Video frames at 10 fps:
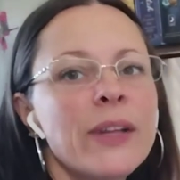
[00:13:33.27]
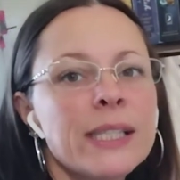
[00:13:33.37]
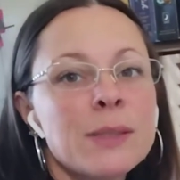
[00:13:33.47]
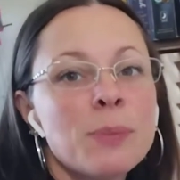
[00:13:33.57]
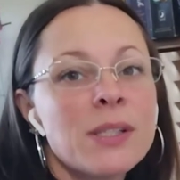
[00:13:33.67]

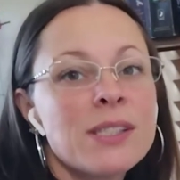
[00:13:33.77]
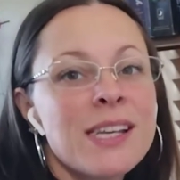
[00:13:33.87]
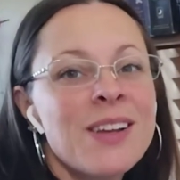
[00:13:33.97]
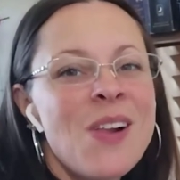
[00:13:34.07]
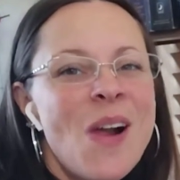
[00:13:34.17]
Spirit,
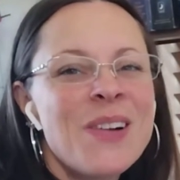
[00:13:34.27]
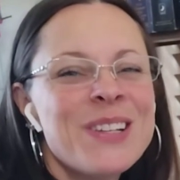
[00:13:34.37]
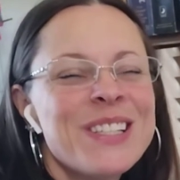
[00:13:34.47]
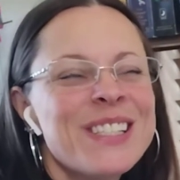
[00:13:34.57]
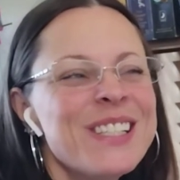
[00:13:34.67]

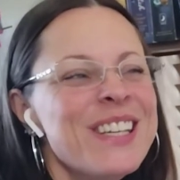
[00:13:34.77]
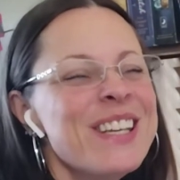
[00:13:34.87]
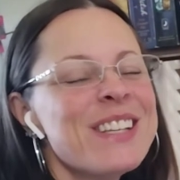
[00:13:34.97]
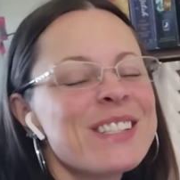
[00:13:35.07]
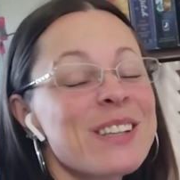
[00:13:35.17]

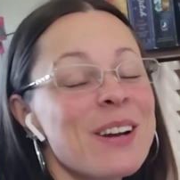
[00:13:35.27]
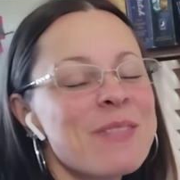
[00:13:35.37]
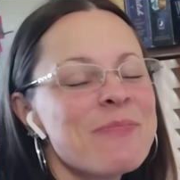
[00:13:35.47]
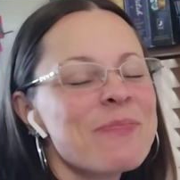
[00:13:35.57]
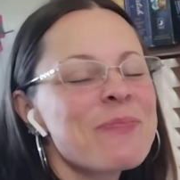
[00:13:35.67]
sorry.
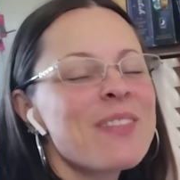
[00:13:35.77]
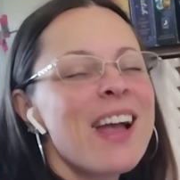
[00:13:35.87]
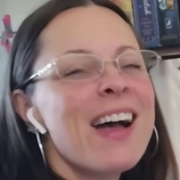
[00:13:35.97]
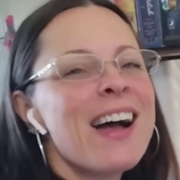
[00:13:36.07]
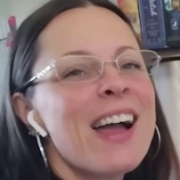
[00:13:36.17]

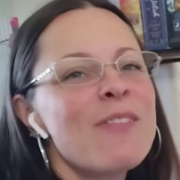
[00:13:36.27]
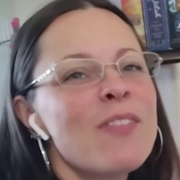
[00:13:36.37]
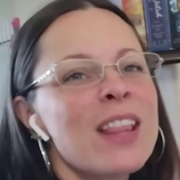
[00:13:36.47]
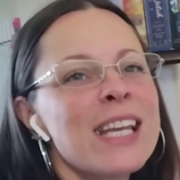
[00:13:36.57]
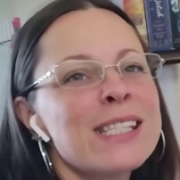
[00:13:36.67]
I
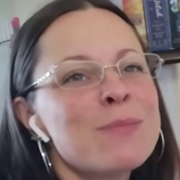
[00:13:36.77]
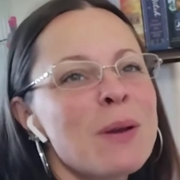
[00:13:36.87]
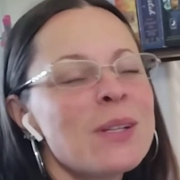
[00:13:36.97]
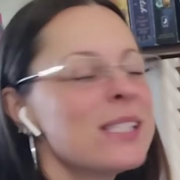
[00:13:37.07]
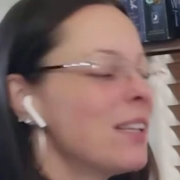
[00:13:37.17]
feel like
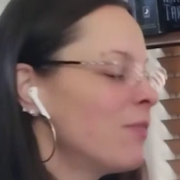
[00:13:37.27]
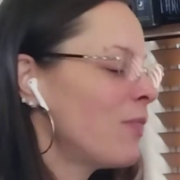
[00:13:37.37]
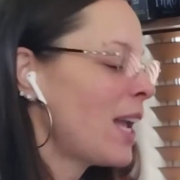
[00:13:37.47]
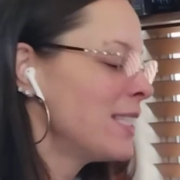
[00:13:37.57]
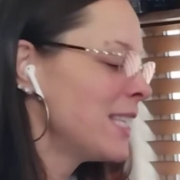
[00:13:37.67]
Spirit's
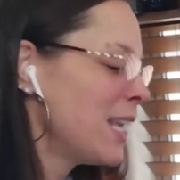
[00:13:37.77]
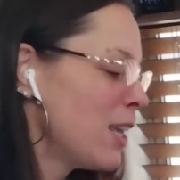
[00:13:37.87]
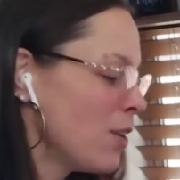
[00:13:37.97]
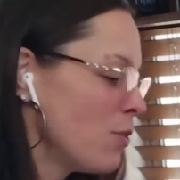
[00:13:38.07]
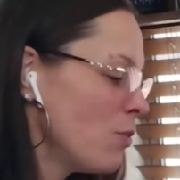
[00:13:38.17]
advising
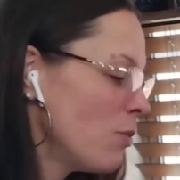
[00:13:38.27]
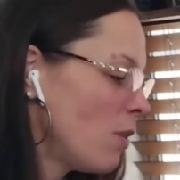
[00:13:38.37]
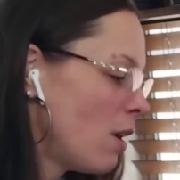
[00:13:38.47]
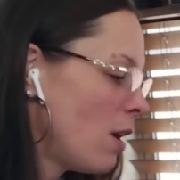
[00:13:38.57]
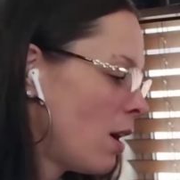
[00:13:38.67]
you
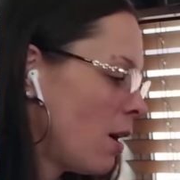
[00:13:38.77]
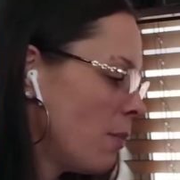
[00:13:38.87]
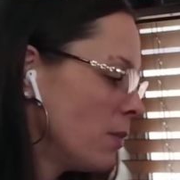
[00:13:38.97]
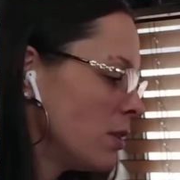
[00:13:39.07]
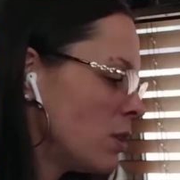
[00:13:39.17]

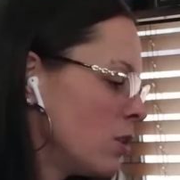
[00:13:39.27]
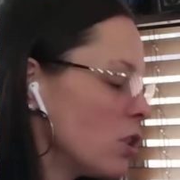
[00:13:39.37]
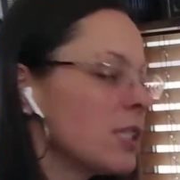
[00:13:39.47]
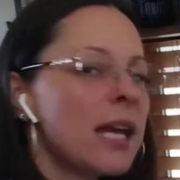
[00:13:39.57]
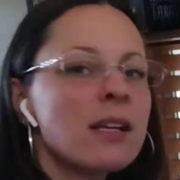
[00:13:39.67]
to
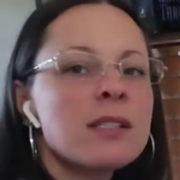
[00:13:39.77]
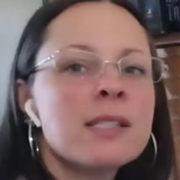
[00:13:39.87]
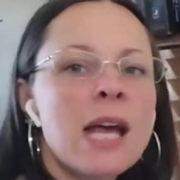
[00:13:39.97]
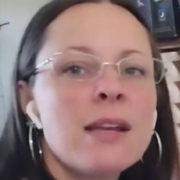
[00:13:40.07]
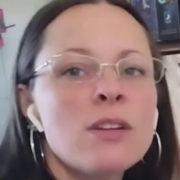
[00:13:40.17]
just like
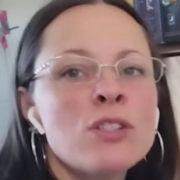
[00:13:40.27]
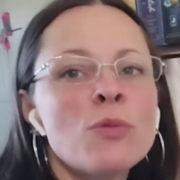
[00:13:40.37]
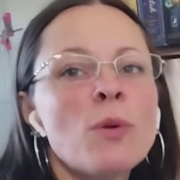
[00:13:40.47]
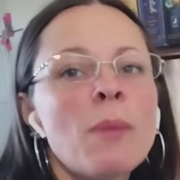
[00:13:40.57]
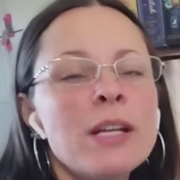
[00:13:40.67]
to
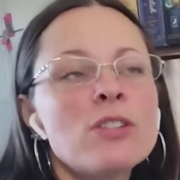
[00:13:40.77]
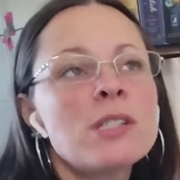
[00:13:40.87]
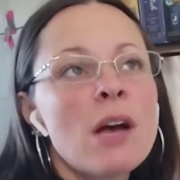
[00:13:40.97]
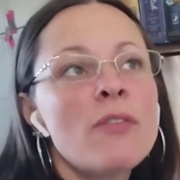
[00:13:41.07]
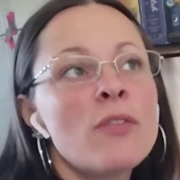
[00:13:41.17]
remind
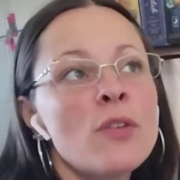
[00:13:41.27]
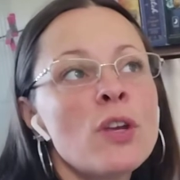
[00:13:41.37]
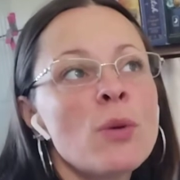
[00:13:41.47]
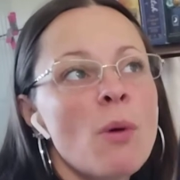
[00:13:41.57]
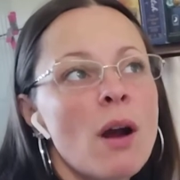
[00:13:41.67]
yourself of who
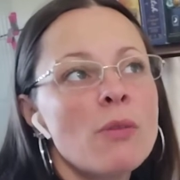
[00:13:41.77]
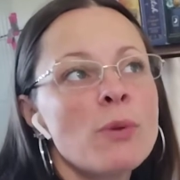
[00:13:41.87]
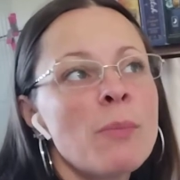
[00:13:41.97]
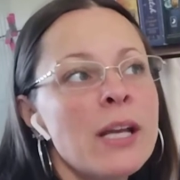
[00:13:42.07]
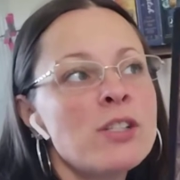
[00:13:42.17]
you are.
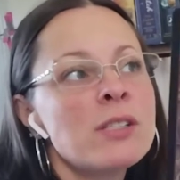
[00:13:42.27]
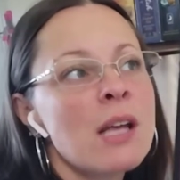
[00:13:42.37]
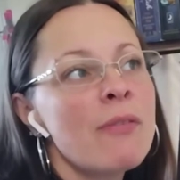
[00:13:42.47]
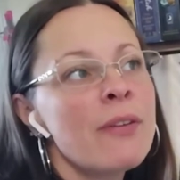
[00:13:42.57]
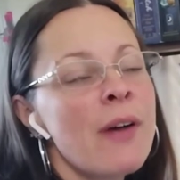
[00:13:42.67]
Remind
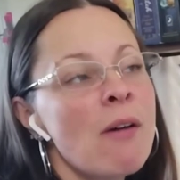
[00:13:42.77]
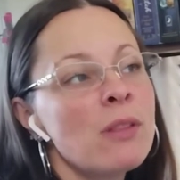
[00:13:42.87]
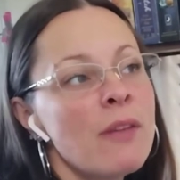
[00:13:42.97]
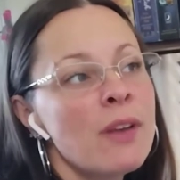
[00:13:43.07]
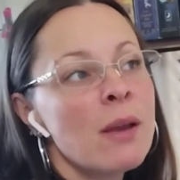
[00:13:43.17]
yourself of how
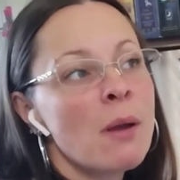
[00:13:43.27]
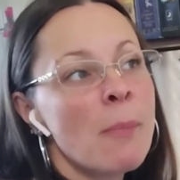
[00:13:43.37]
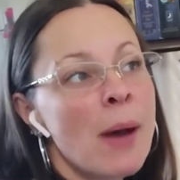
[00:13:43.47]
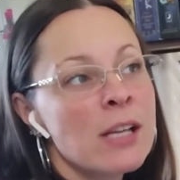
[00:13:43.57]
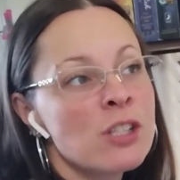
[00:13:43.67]
loving and
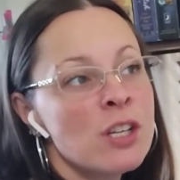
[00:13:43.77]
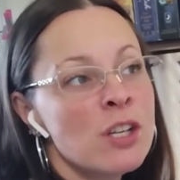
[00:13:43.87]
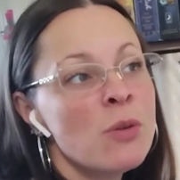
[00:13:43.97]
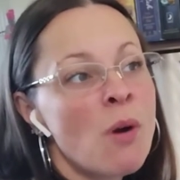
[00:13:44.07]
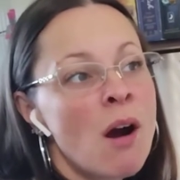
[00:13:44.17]
compassionate
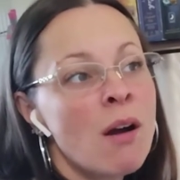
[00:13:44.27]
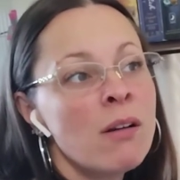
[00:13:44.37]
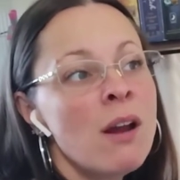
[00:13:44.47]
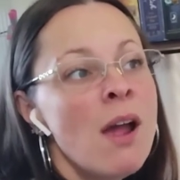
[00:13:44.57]
you are,